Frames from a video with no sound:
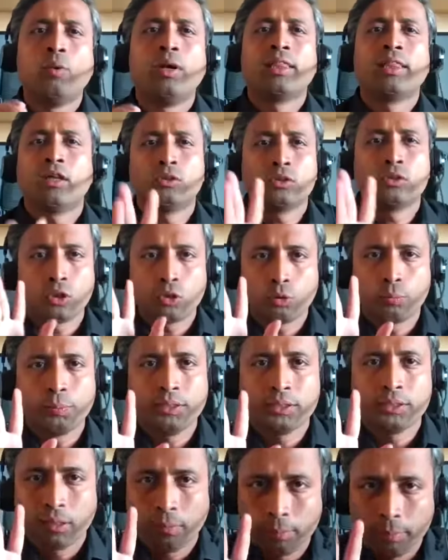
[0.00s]
1000
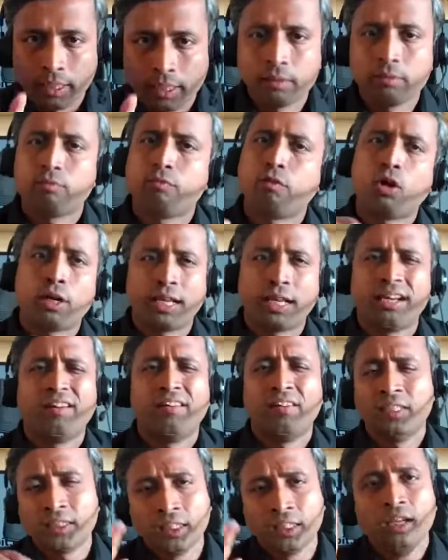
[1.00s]
rupees a month for 10
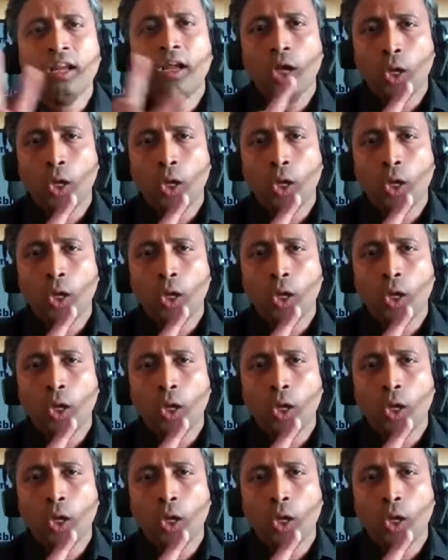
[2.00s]
hours,